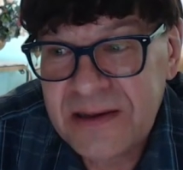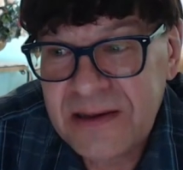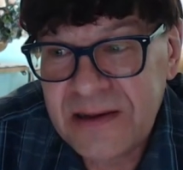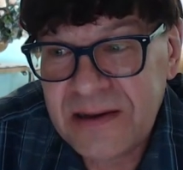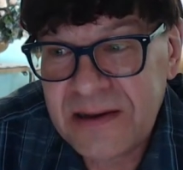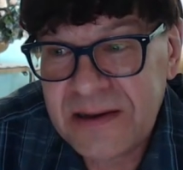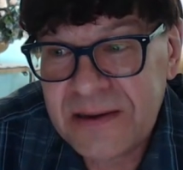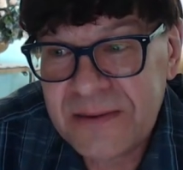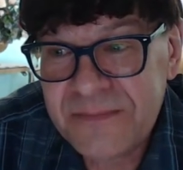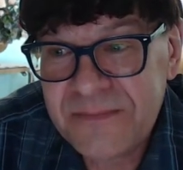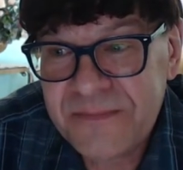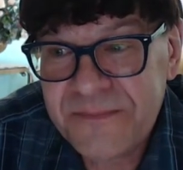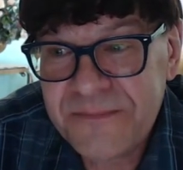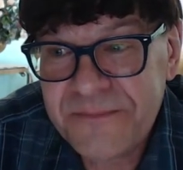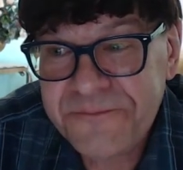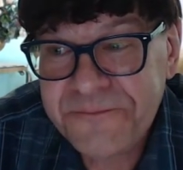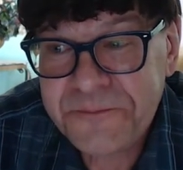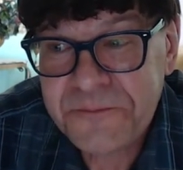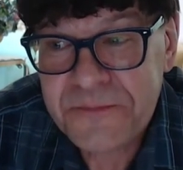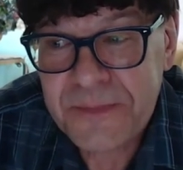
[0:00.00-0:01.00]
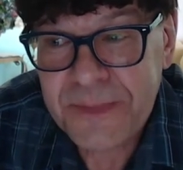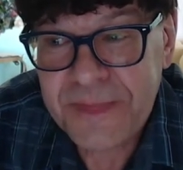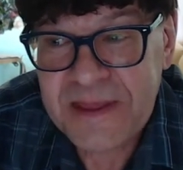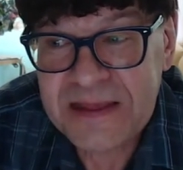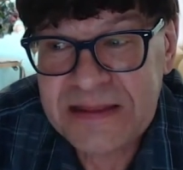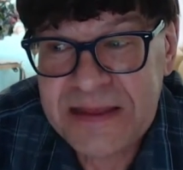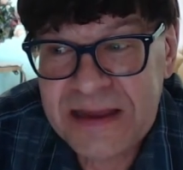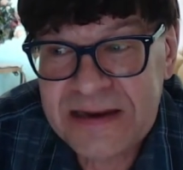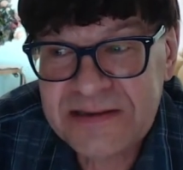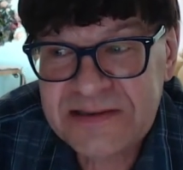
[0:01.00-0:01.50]
Um,
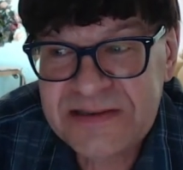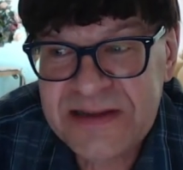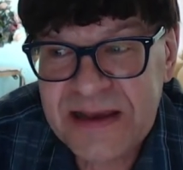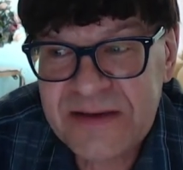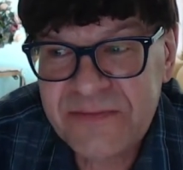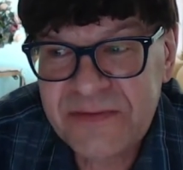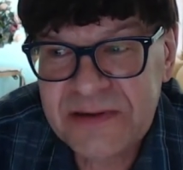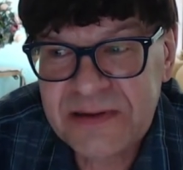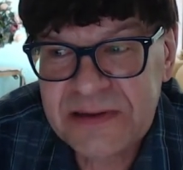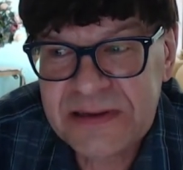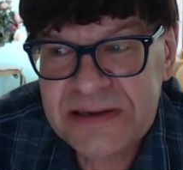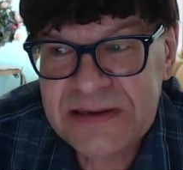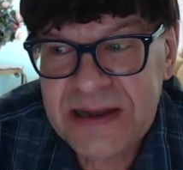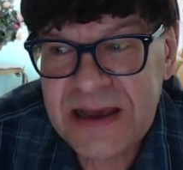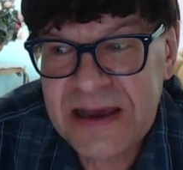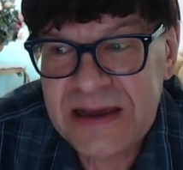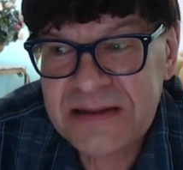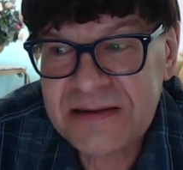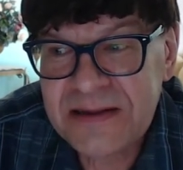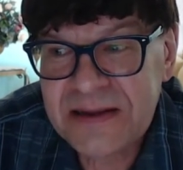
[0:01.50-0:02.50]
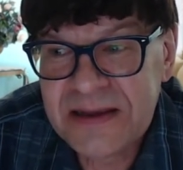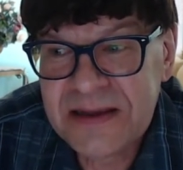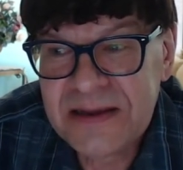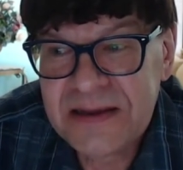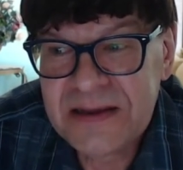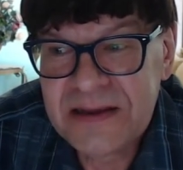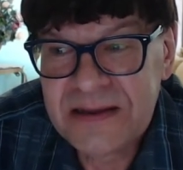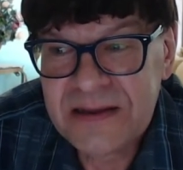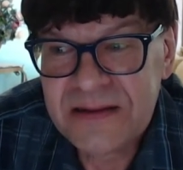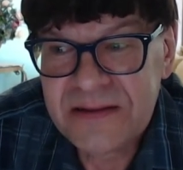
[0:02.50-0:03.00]
That is definitely not
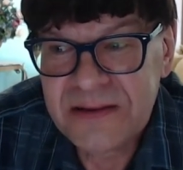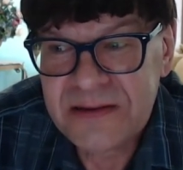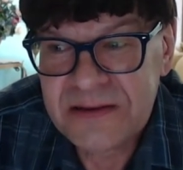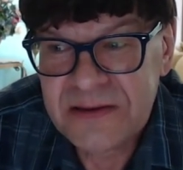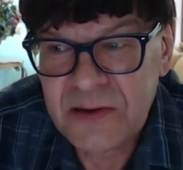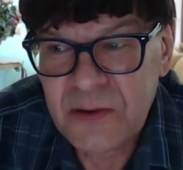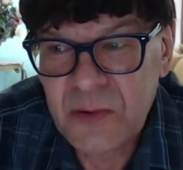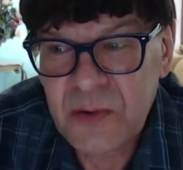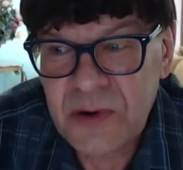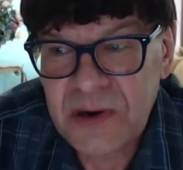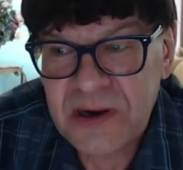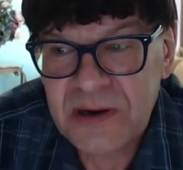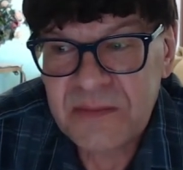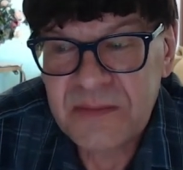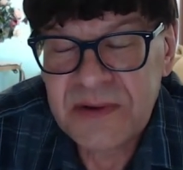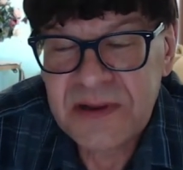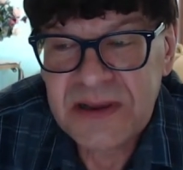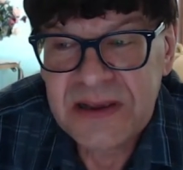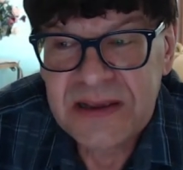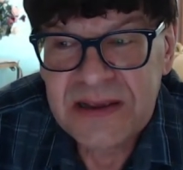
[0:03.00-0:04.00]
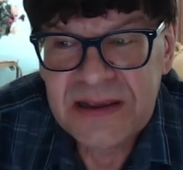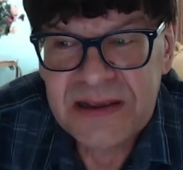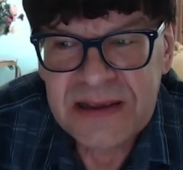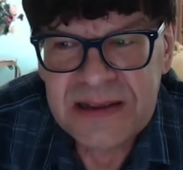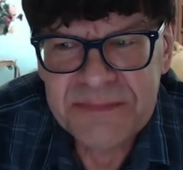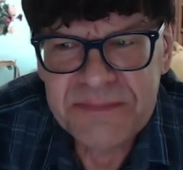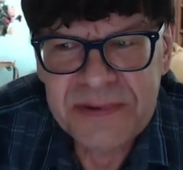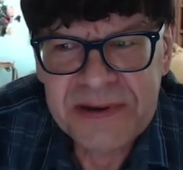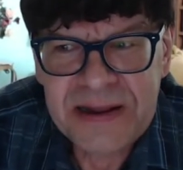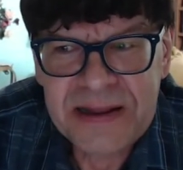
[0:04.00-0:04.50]
the norm,
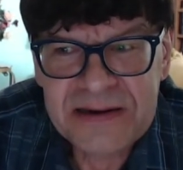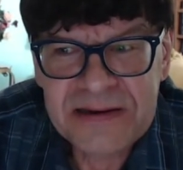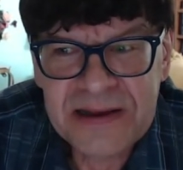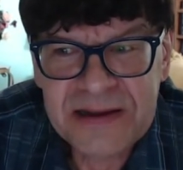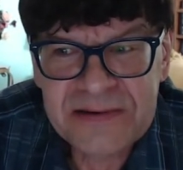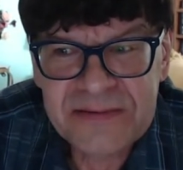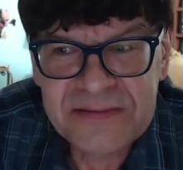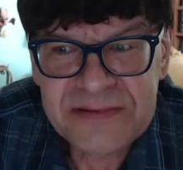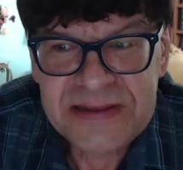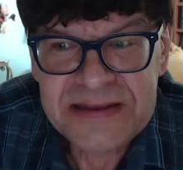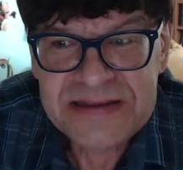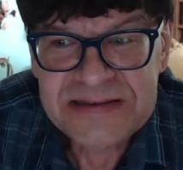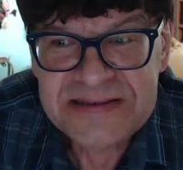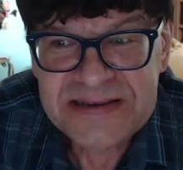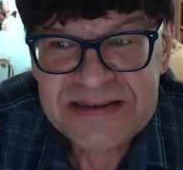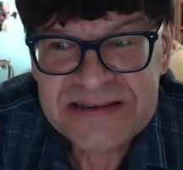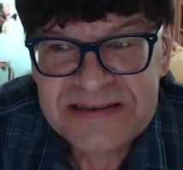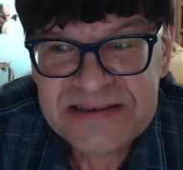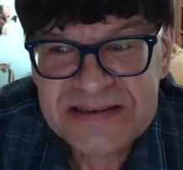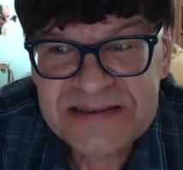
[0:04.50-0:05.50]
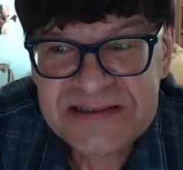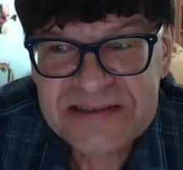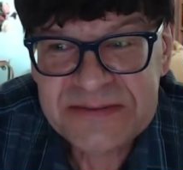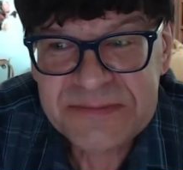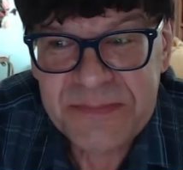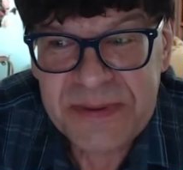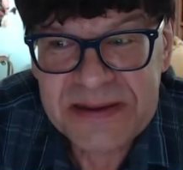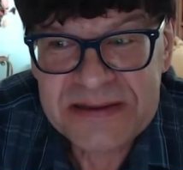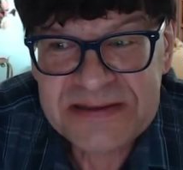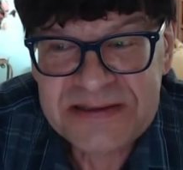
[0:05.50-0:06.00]
and but I, I don't think it's as
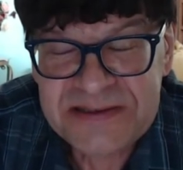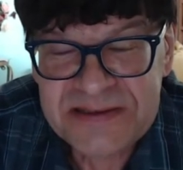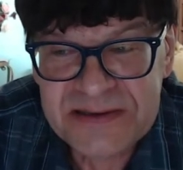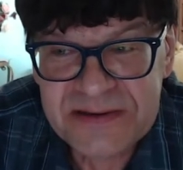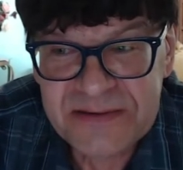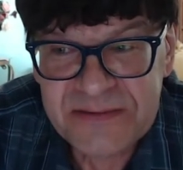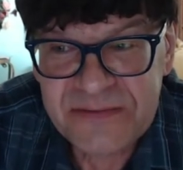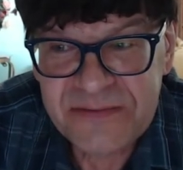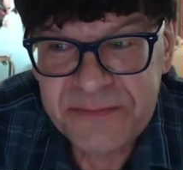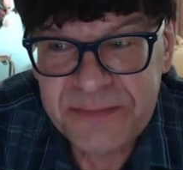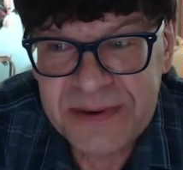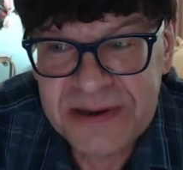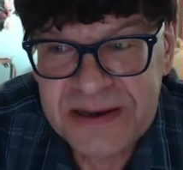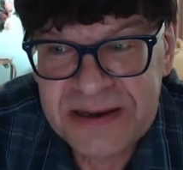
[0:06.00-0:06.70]
expensive.